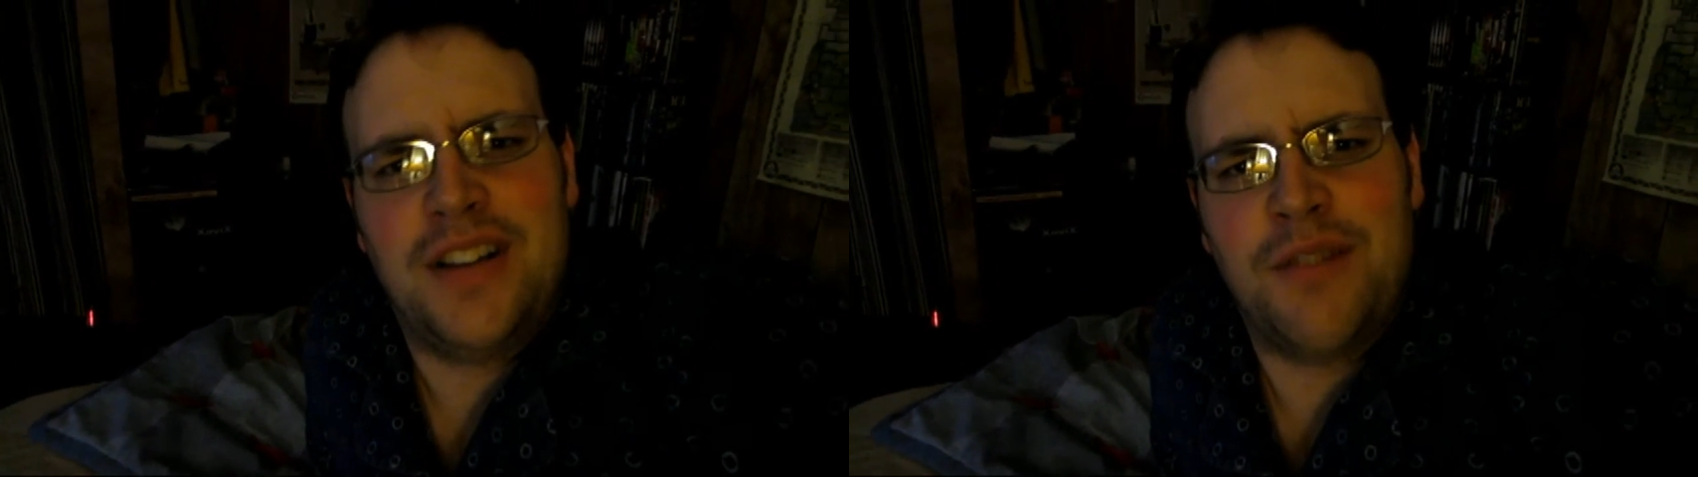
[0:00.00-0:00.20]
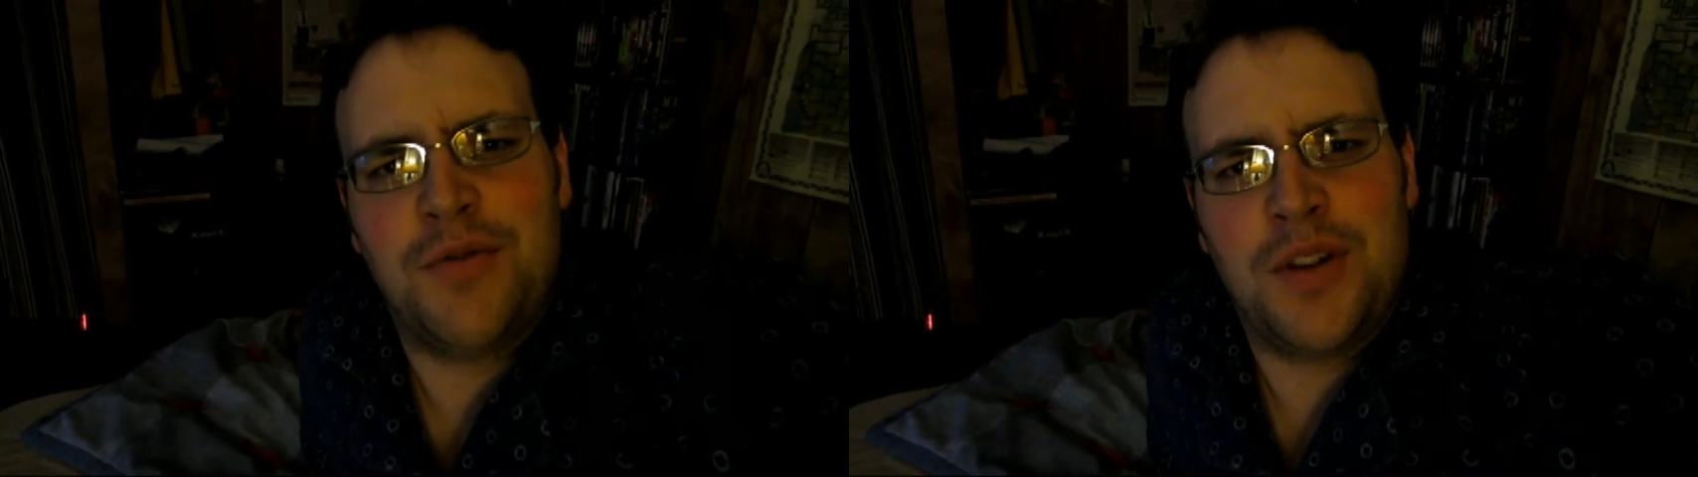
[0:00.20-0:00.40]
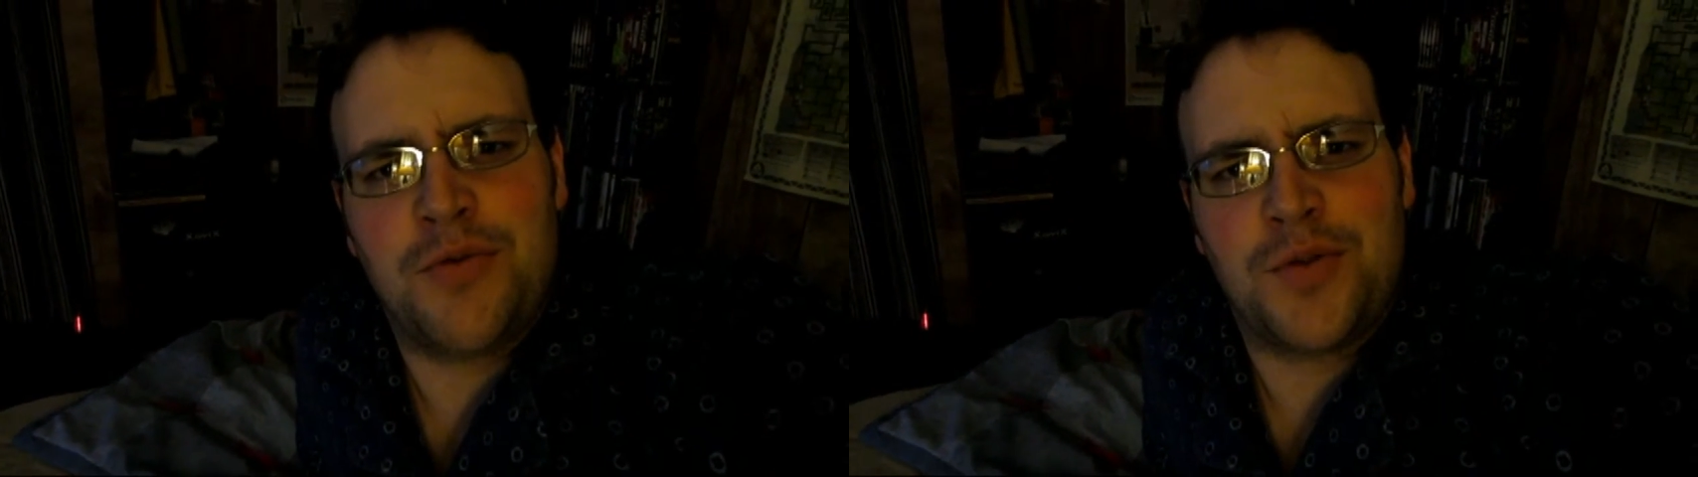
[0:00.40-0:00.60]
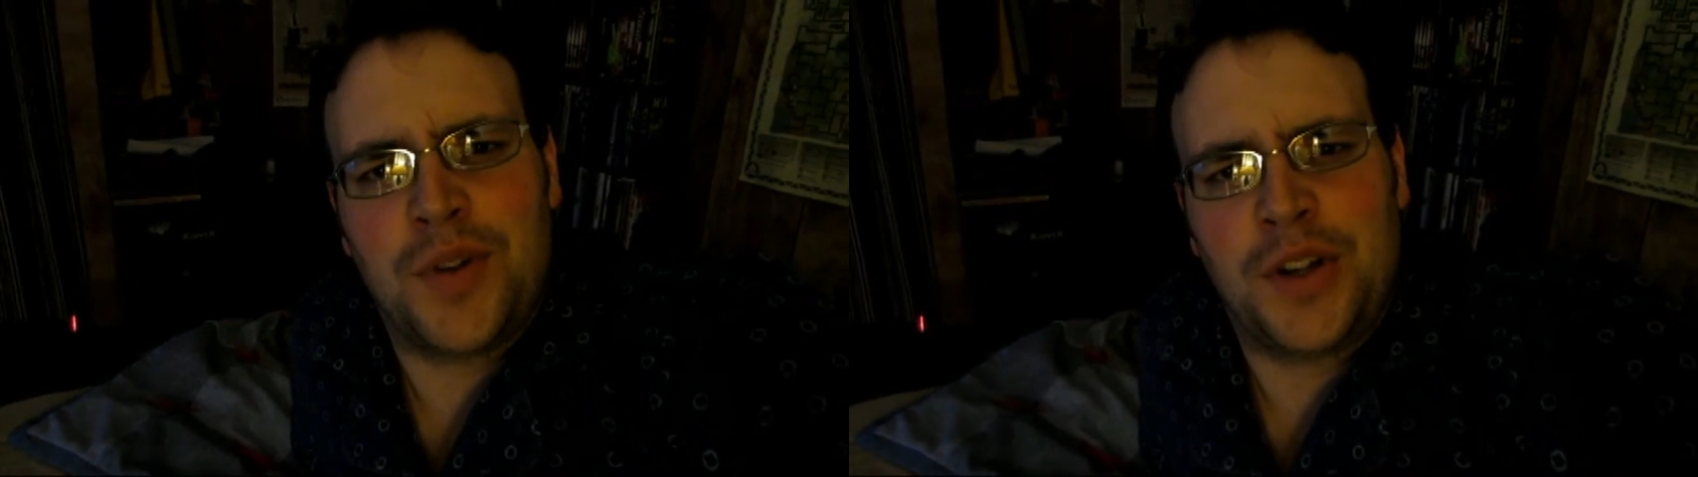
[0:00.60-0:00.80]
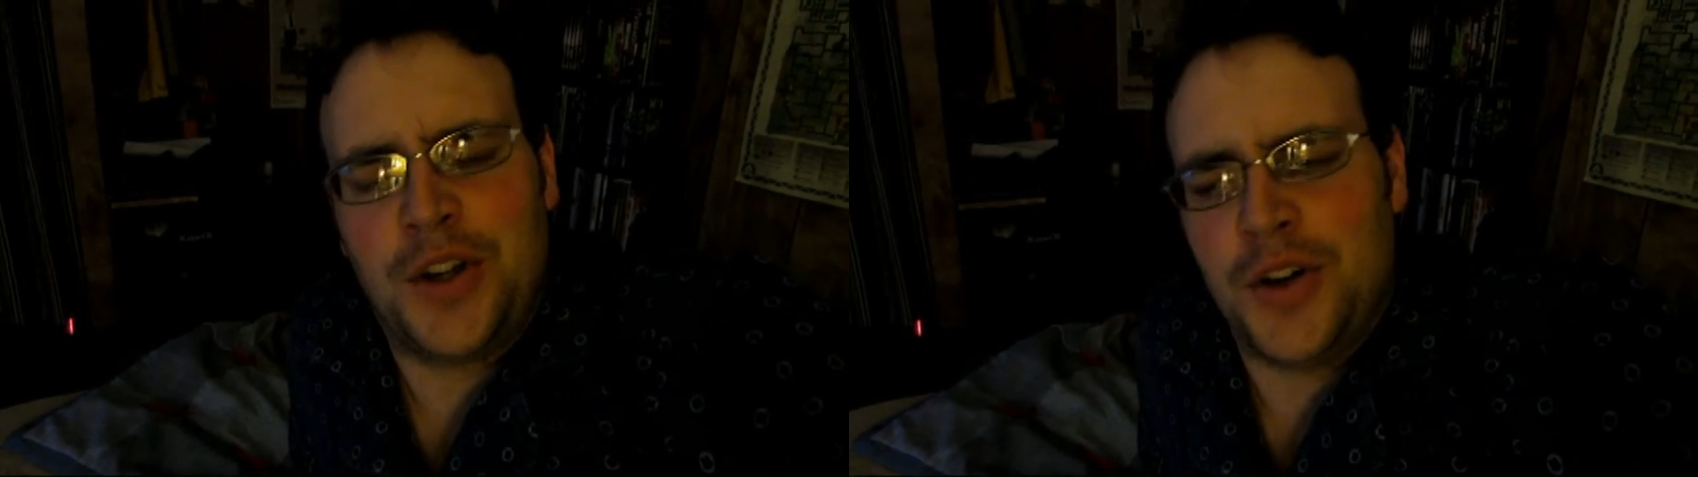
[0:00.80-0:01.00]
That was that was
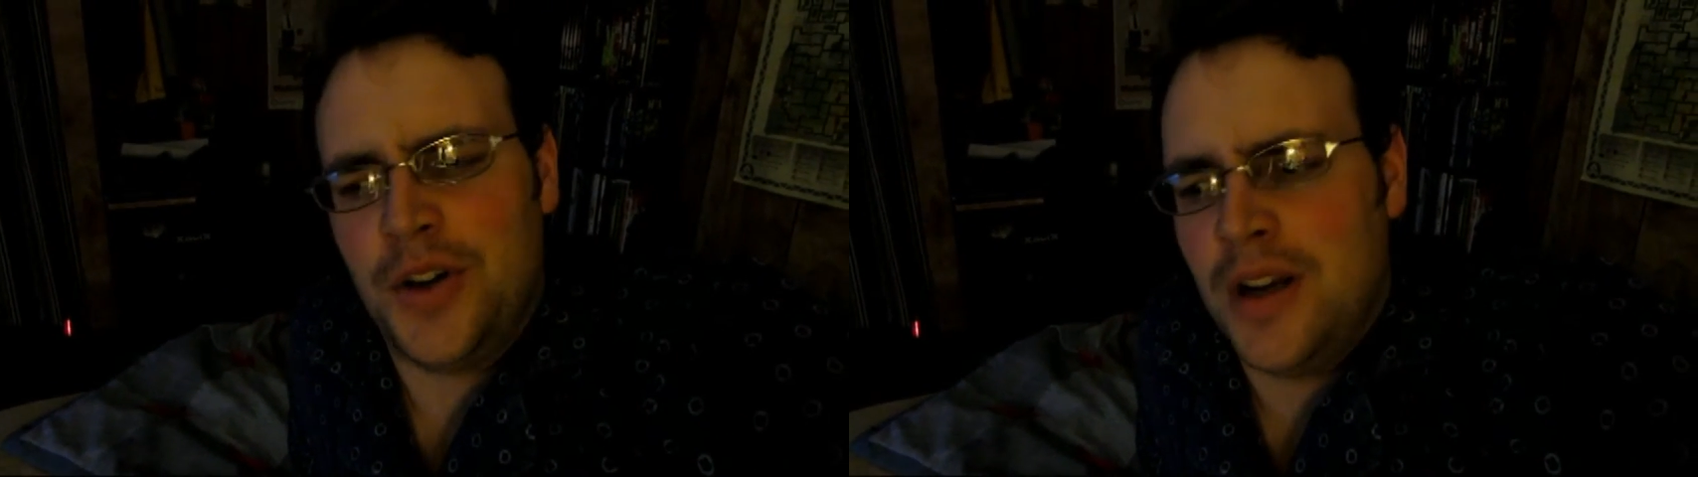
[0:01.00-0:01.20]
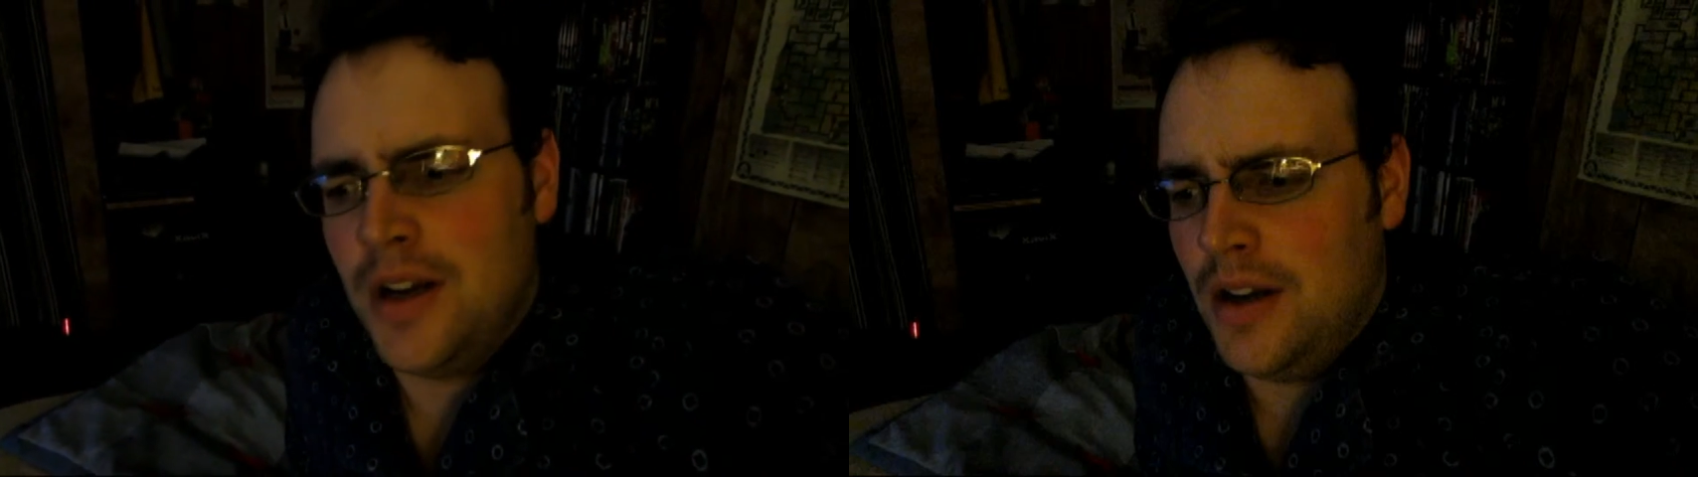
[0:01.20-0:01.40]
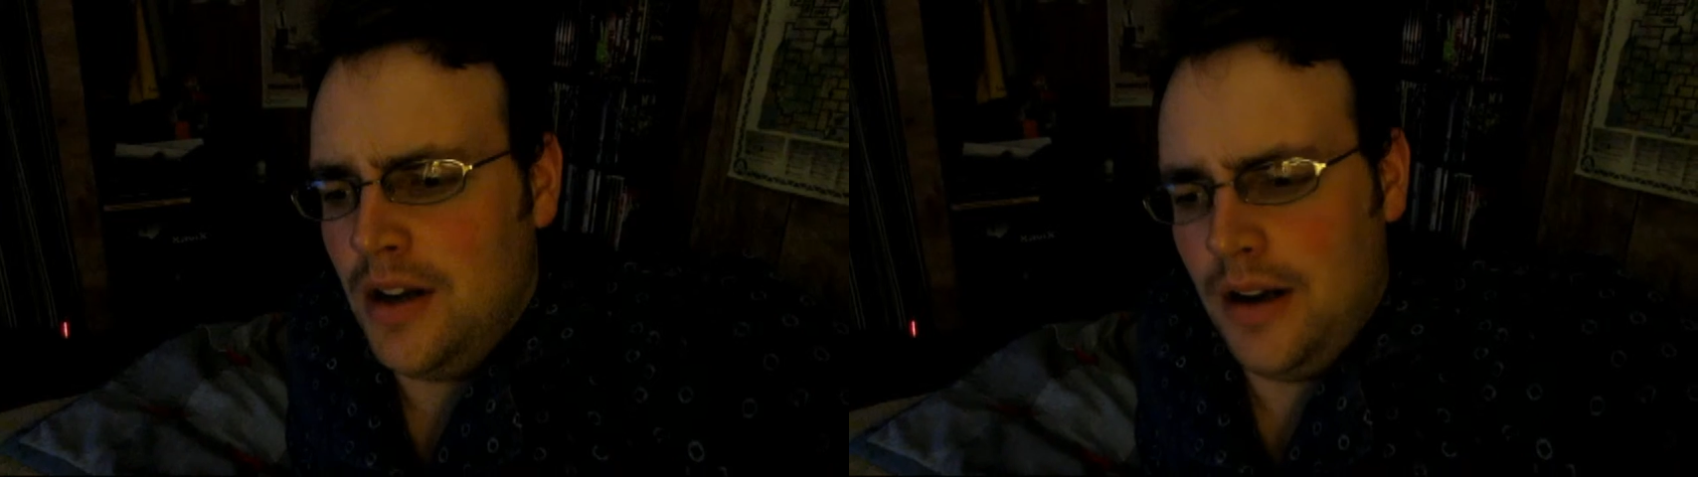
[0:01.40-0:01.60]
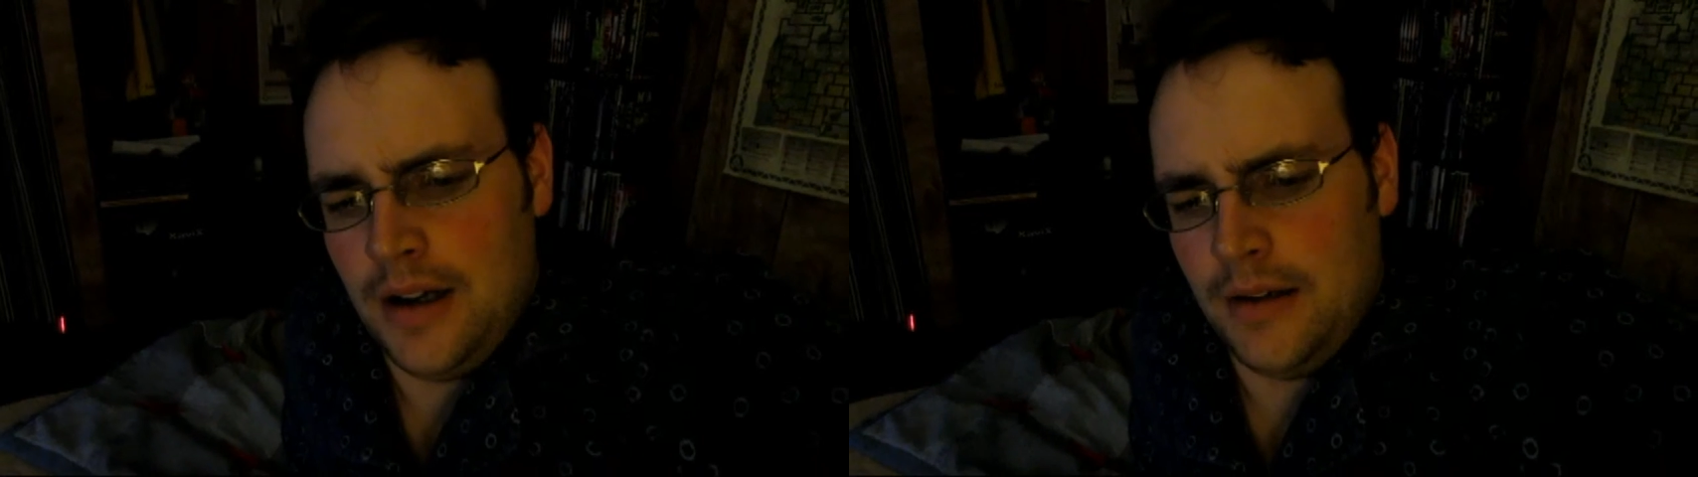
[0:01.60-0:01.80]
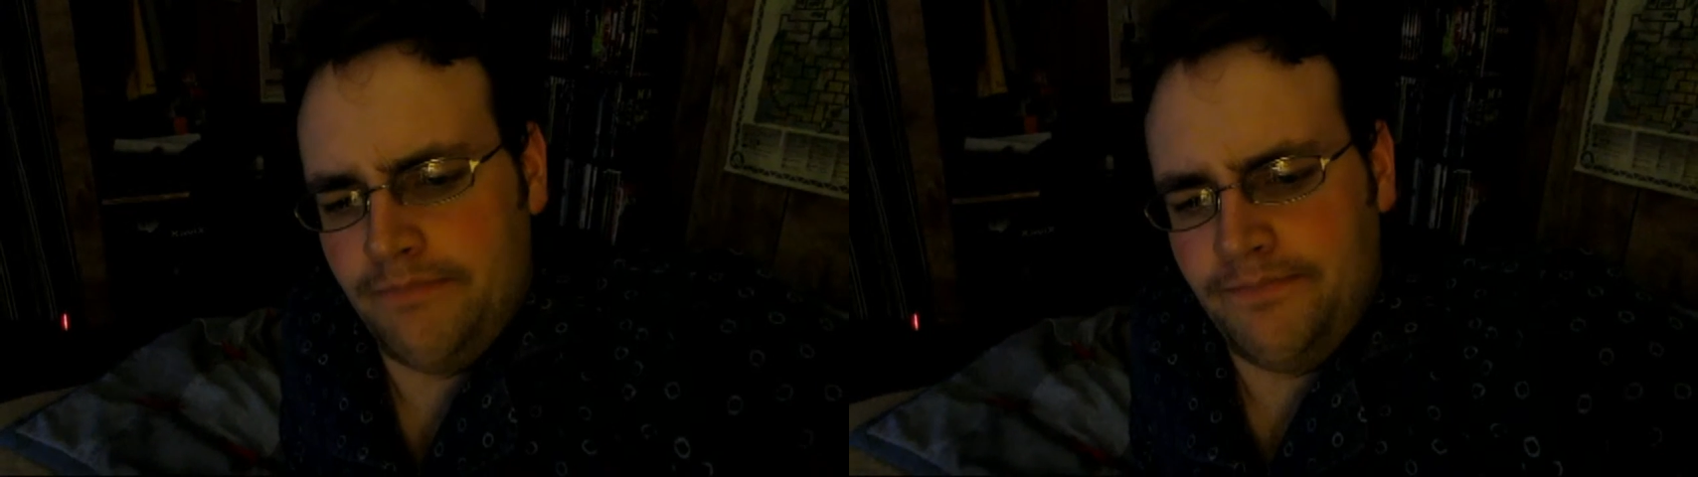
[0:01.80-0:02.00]
really good.
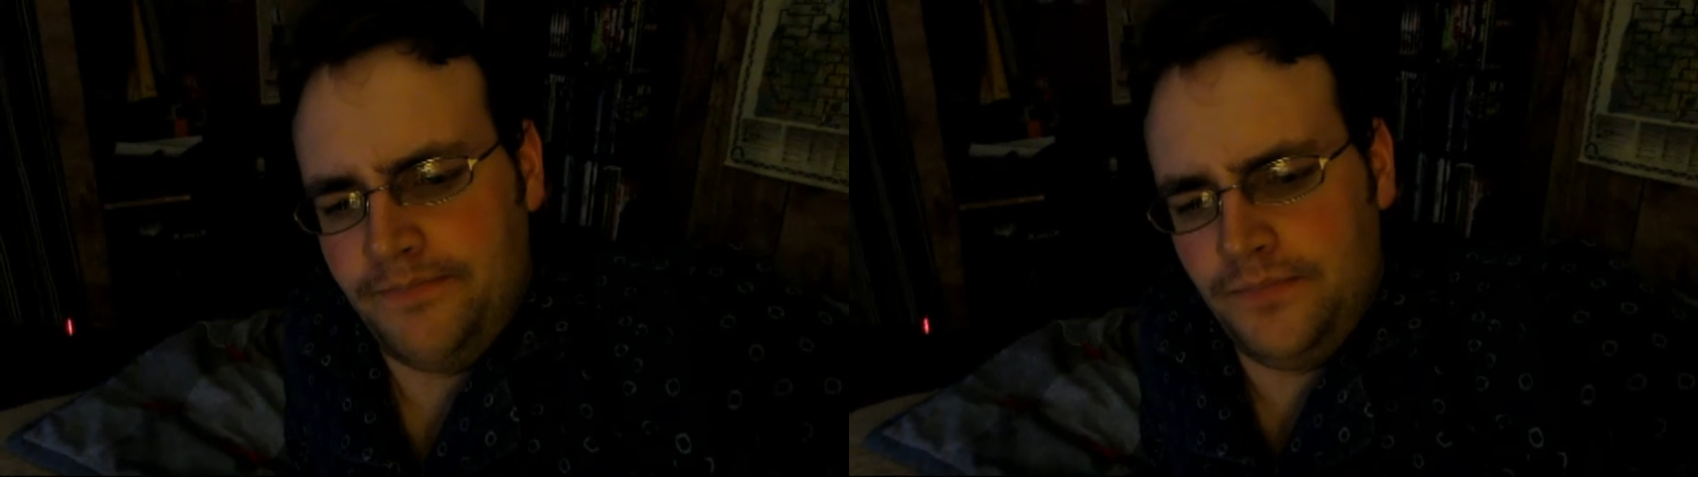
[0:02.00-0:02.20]
Um,